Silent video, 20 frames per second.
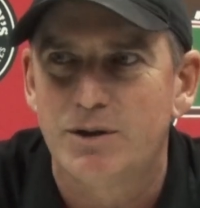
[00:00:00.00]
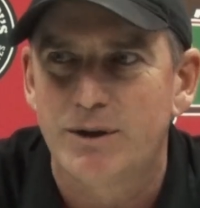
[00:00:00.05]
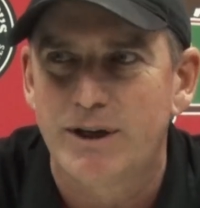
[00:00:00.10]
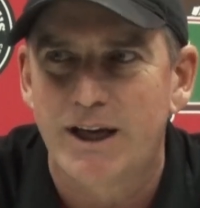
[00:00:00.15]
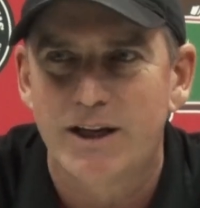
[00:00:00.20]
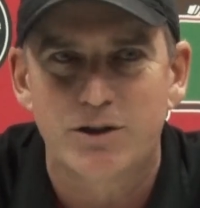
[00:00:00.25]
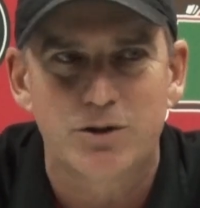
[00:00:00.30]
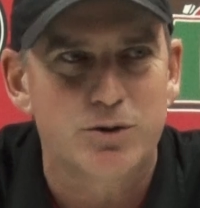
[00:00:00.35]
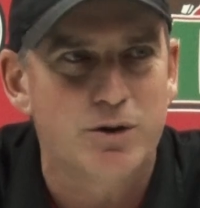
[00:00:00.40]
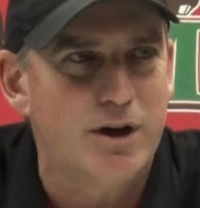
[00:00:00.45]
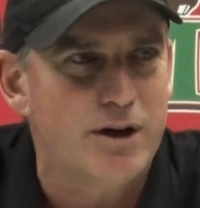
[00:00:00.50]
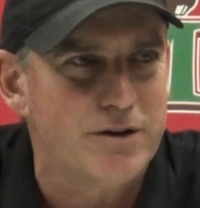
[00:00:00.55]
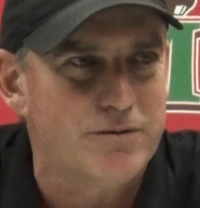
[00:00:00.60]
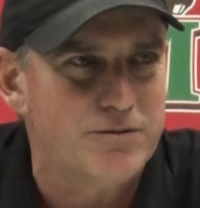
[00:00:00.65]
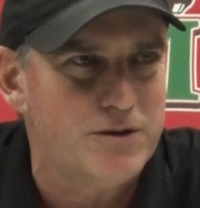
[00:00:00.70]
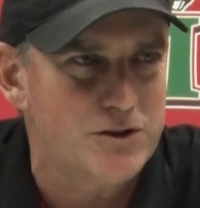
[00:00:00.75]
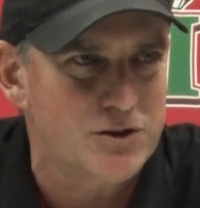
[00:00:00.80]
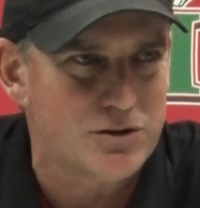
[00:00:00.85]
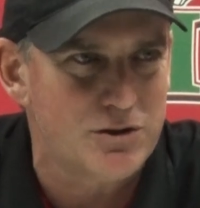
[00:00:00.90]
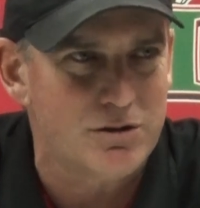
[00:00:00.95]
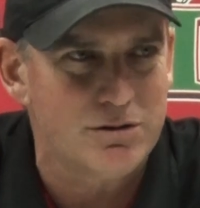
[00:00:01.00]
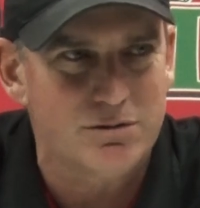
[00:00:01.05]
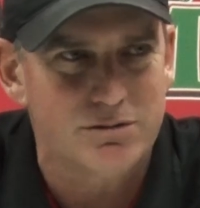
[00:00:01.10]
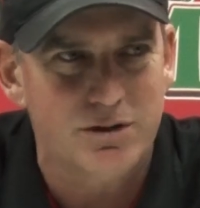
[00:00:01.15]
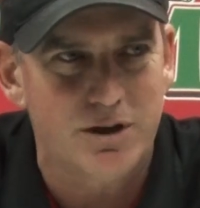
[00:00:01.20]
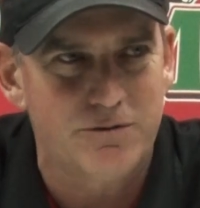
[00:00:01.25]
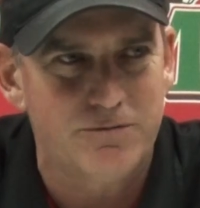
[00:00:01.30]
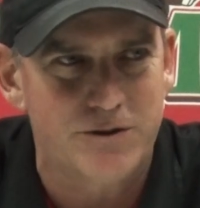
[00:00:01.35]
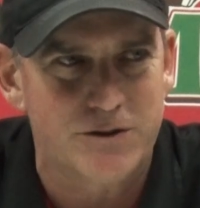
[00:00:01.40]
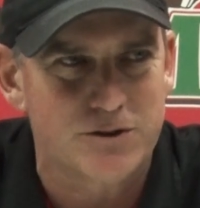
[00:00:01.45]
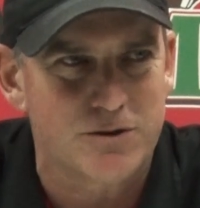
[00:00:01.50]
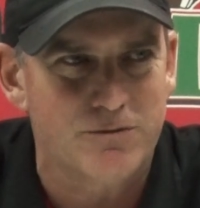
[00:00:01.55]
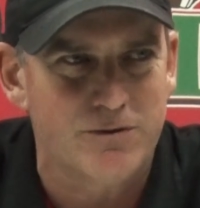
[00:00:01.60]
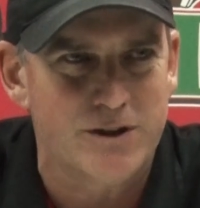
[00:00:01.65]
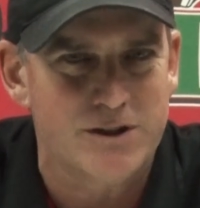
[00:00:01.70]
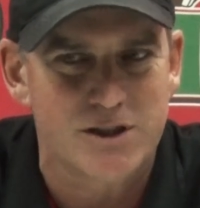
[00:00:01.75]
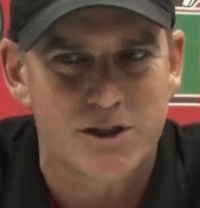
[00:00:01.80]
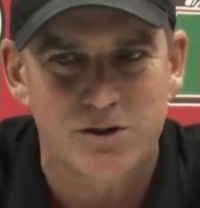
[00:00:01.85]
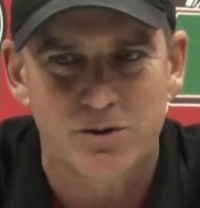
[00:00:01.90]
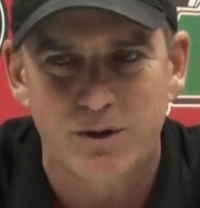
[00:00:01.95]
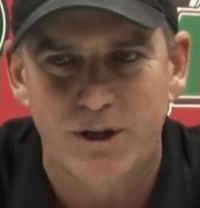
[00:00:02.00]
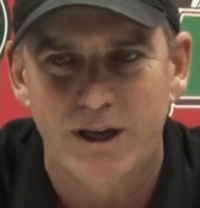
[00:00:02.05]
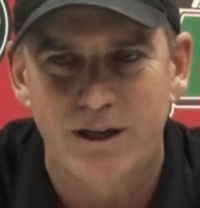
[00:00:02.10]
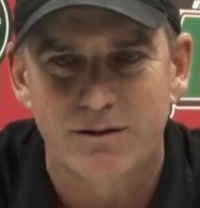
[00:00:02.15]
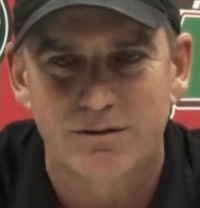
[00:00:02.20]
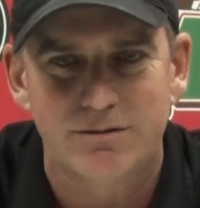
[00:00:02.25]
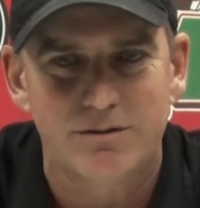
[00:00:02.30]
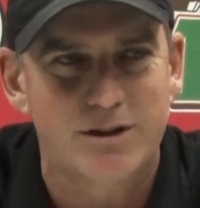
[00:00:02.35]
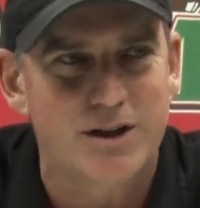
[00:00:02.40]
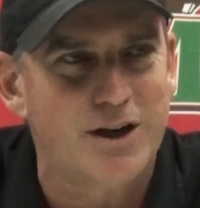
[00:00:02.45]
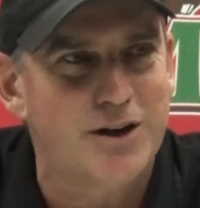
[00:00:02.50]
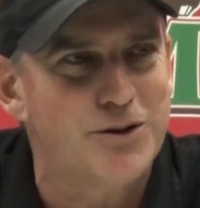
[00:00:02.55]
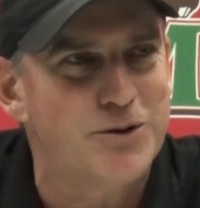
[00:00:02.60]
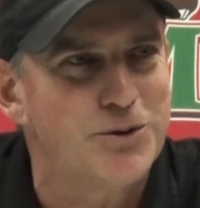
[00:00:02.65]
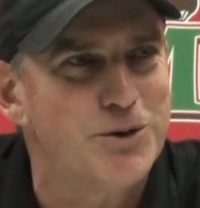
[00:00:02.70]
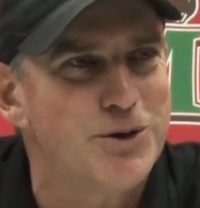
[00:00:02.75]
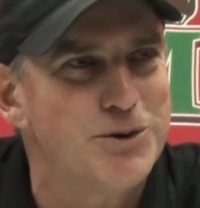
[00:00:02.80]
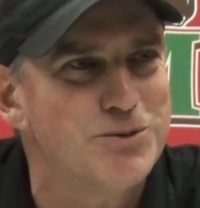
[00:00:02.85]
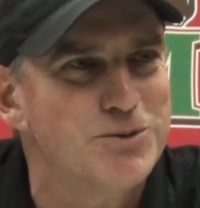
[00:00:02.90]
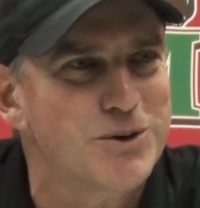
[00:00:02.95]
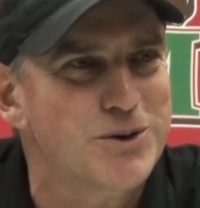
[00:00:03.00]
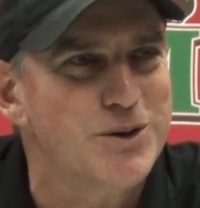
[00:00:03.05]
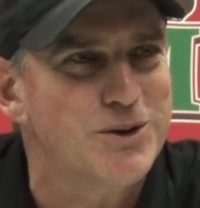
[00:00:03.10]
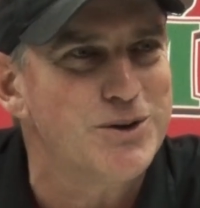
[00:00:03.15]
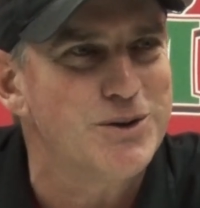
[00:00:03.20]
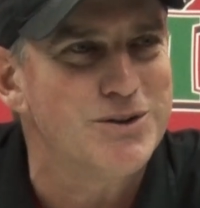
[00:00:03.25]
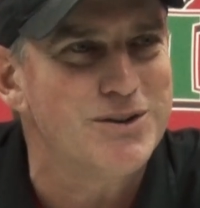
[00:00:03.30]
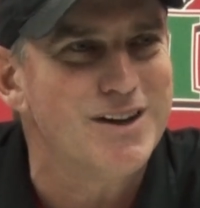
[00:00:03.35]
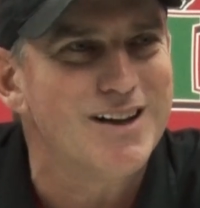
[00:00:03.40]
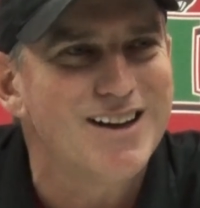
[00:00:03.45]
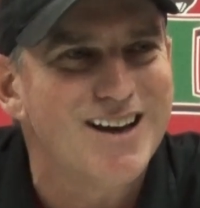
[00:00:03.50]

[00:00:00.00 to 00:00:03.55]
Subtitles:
Can't do unofficial visits, can't get on the road and recruit.